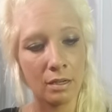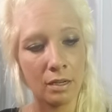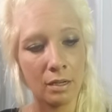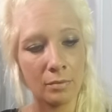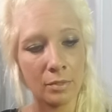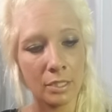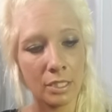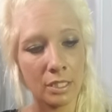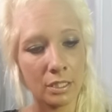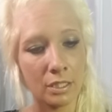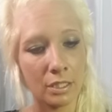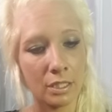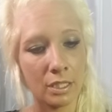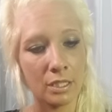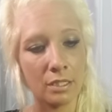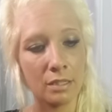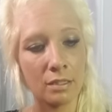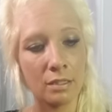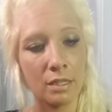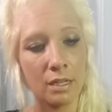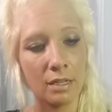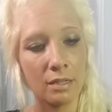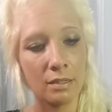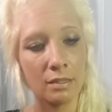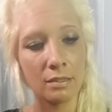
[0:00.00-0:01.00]
I'm just
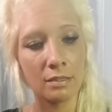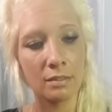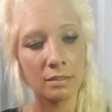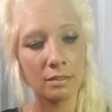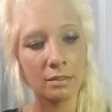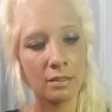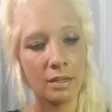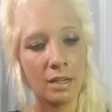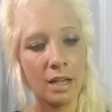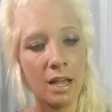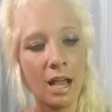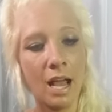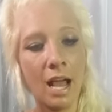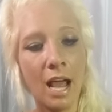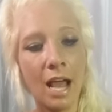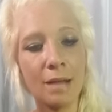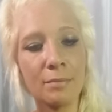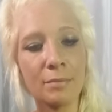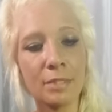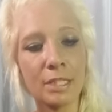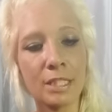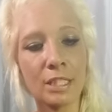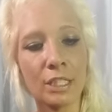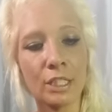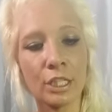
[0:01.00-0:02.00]
looking.
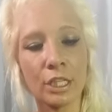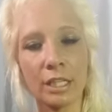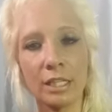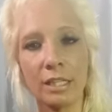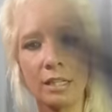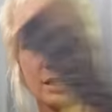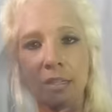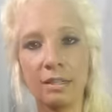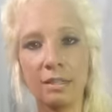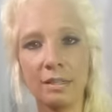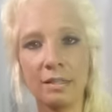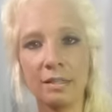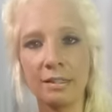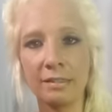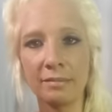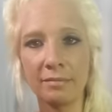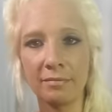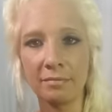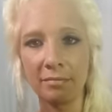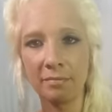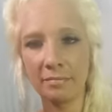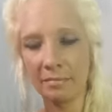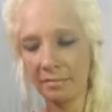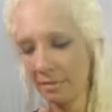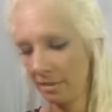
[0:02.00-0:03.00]
I'm just looking
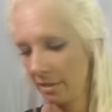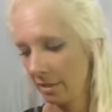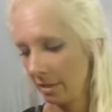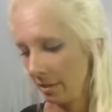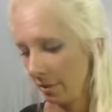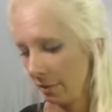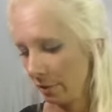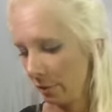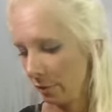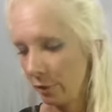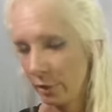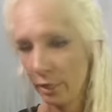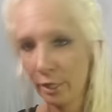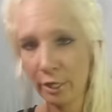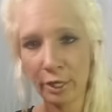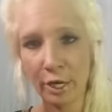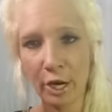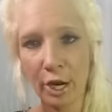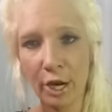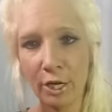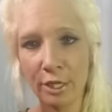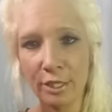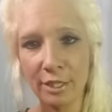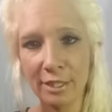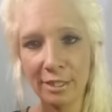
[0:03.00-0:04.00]
through your
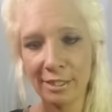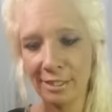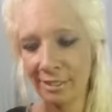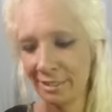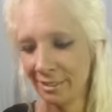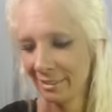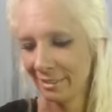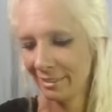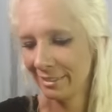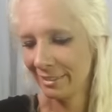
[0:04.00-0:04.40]
cards.